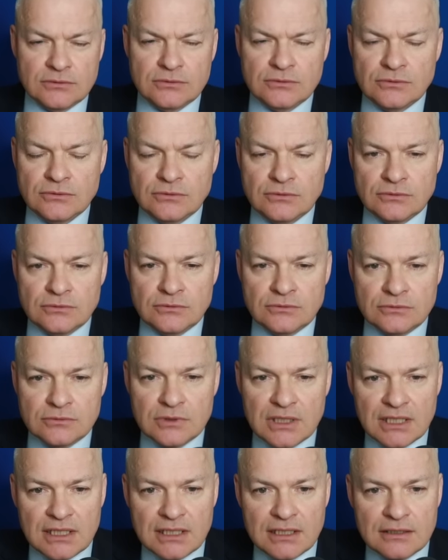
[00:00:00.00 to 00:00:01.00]
Ooh,
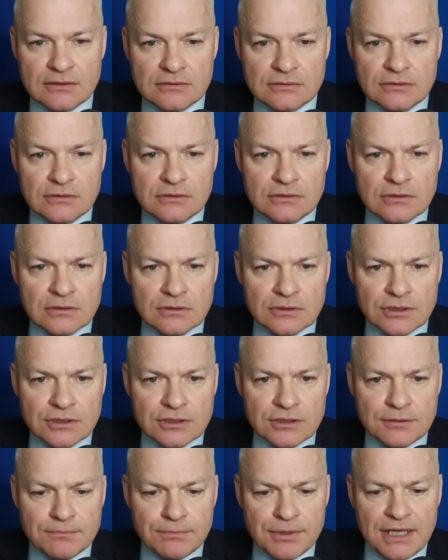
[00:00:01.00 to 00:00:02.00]
wow, not a
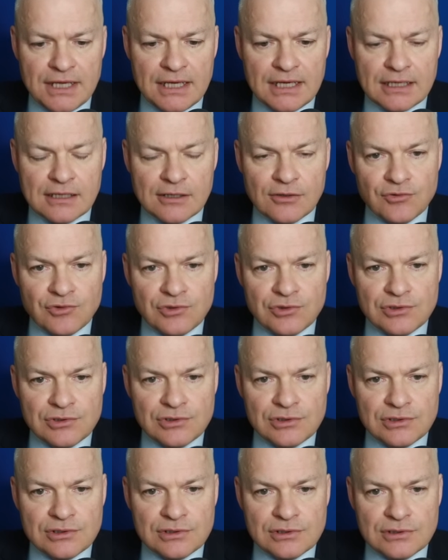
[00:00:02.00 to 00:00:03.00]
good pick.
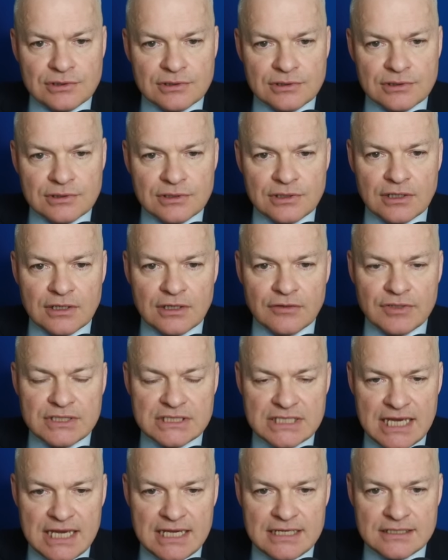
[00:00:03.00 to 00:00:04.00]
I
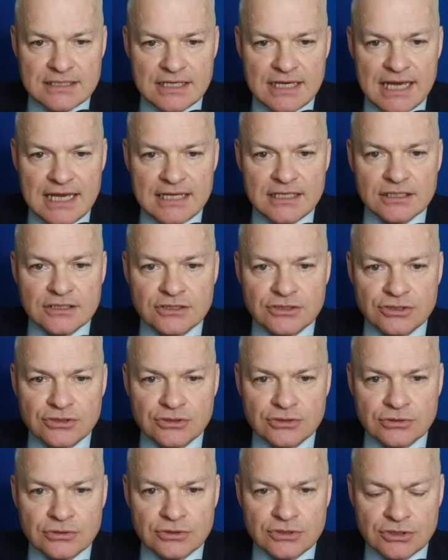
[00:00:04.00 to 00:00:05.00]
retained an N and
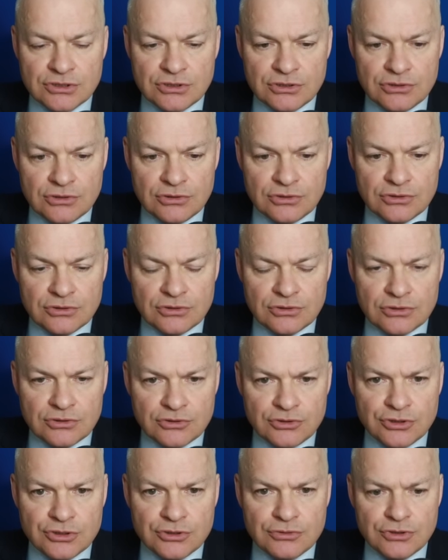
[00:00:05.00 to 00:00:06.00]

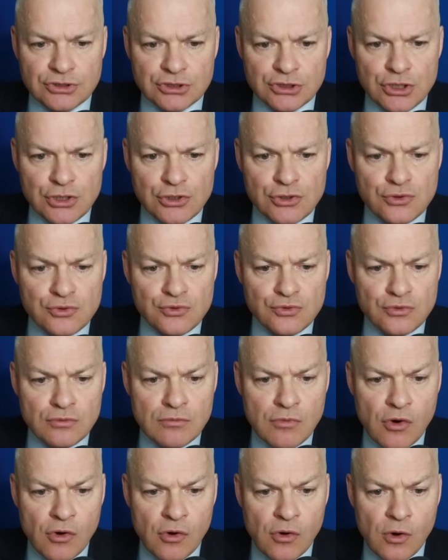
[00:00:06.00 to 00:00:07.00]
drew two
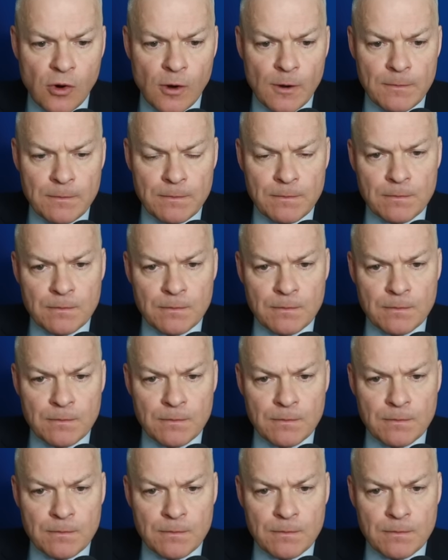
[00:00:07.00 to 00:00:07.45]
more.